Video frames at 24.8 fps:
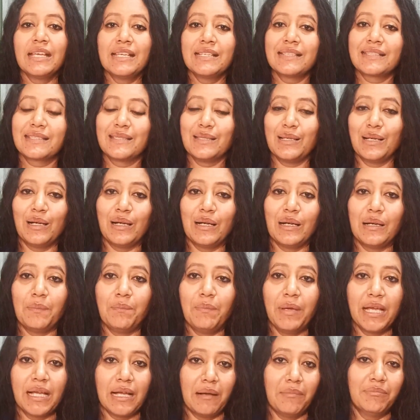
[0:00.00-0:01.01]
is
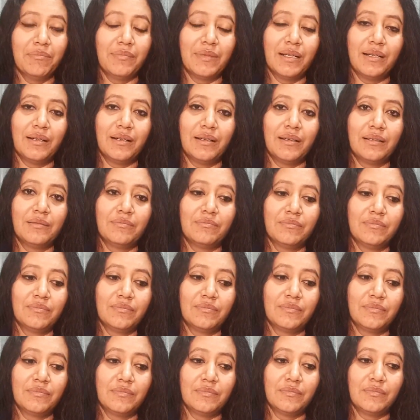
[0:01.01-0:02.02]
become
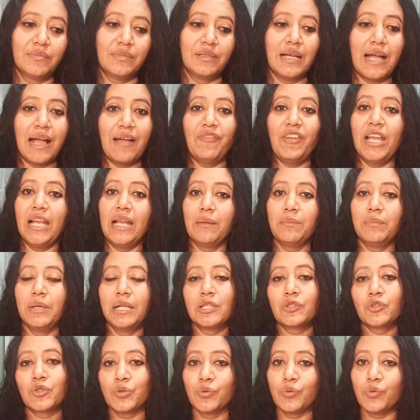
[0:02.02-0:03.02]

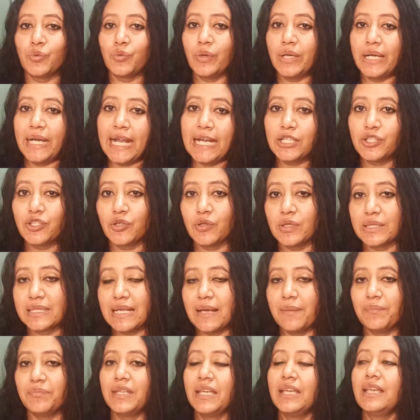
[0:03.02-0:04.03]
available through net or
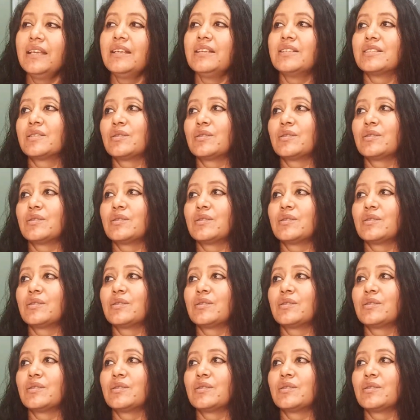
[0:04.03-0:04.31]
something.